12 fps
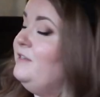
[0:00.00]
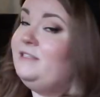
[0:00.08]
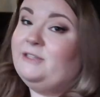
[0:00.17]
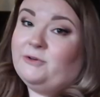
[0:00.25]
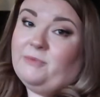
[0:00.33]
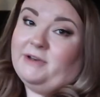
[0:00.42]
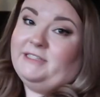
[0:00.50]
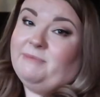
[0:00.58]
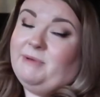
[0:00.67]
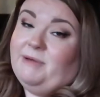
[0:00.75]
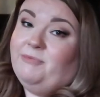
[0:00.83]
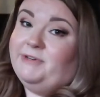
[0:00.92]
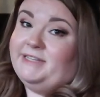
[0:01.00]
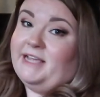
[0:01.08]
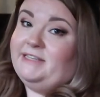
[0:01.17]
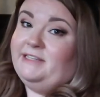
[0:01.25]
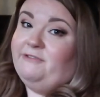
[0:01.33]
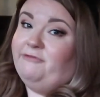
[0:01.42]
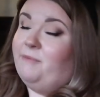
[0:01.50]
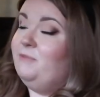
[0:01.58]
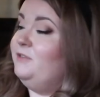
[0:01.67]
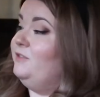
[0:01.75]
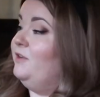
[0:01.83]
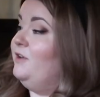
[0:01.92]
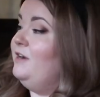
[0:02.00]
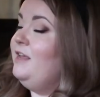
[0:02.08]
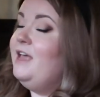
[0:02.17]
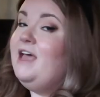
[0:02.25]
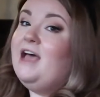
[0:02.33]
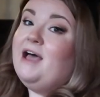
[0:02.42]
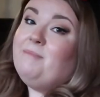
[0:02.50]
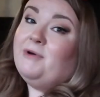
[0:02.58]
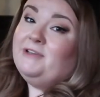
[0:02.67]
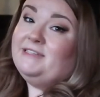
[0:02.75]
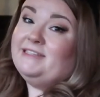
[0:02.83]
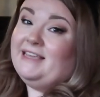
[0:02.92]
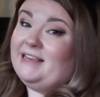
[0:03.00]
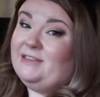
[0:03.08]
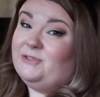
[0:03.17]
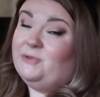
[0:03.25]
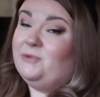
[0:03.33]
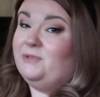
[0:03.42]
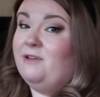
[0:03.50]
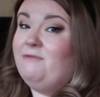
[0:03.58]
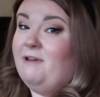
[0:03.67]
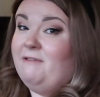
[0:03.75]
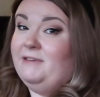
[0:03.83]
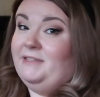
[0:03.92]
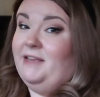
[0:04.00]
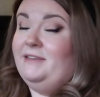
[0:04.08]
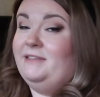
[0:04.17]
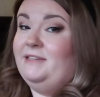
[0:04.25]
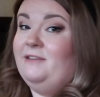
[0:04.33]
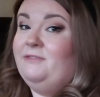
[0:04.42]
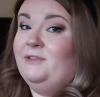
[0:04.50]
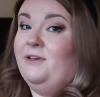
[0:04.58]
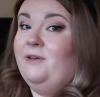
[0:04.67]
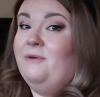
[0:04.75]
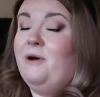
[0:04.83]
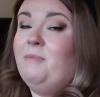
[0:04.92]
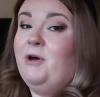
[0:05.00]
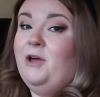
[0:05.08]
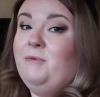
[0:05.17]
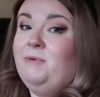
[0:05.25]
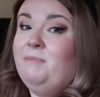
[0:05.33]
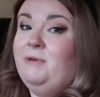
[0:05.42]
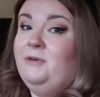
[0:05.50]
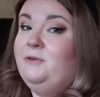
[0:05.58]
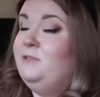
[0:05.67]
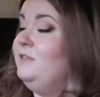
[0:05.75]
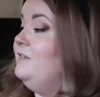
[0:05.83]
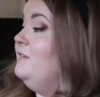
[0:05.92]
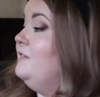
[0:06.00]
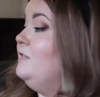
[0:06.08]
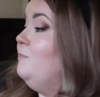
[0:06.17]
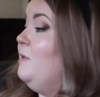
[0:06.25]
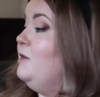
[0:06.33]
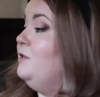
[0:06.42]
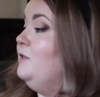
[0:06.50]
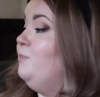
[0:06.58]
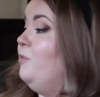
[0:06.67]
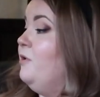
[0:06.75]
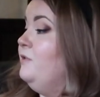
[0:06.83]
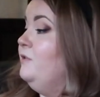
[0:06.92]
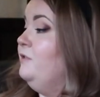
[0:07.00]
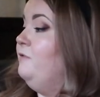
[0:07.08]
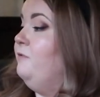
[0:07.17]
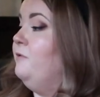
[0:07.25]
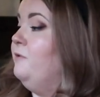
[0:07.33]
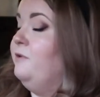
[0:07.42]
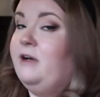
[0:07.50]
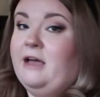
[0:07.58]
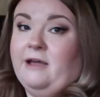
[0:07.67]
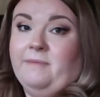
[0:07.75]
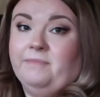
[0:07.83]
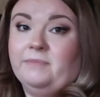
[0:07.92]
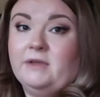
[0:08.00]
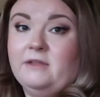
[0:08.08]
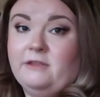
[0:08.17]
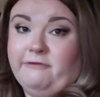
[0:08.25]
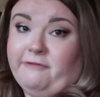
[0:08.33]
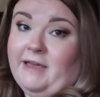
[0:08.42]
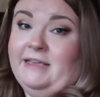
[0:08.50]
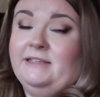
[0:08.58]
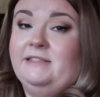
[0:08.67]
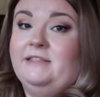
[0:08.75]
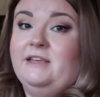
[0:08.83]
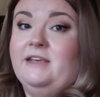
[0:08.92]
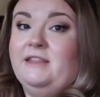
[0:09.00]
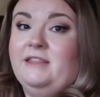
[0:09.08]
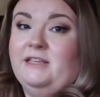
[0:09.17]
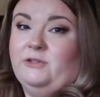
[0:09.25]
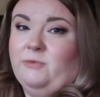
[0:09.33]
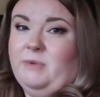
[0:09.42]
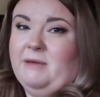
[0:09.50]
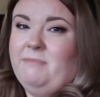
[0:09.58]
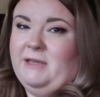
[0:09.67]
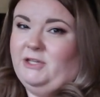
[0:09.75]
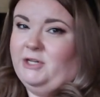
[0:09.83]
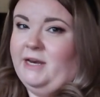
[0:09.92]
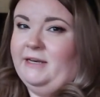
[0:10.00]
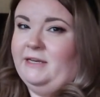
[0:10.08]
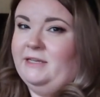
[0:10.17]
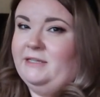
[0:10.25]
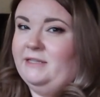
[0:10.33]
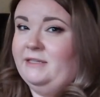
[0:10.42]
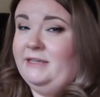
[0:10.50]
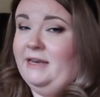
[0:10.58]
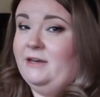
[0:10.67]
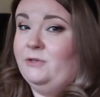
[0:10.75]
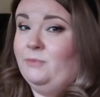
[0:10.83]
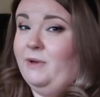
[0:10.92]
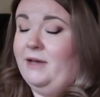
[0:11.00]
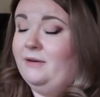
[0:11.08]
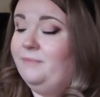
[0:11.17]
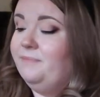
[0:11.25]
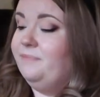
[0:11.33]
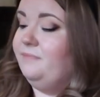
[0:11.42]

I still want to be protected from the sun. My skin's also very sensitive, so I'm hoping because this is a specialist product for um, the face that this will be a bit gentler to the skin as well.